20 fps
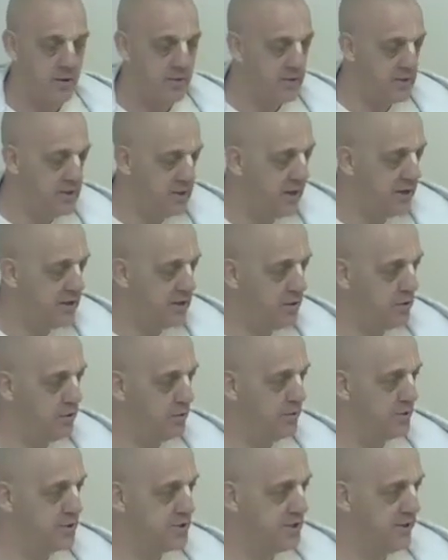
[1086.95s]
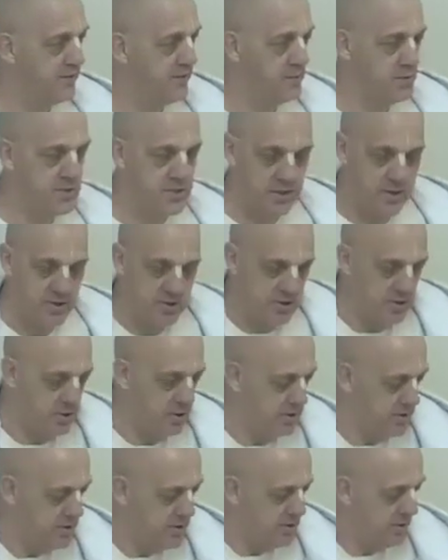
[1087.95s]
The yajna kund itself, and it was like
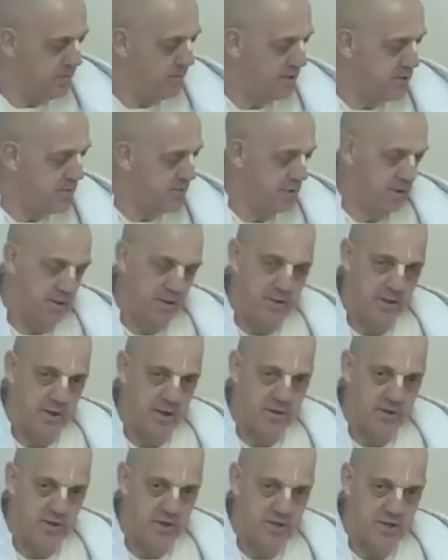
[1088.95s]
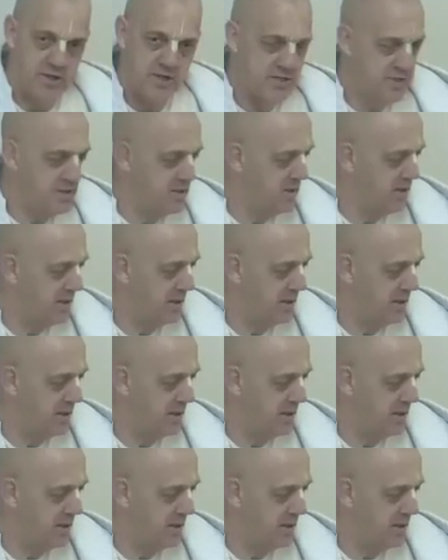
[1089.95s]
these little ones you get these days in India,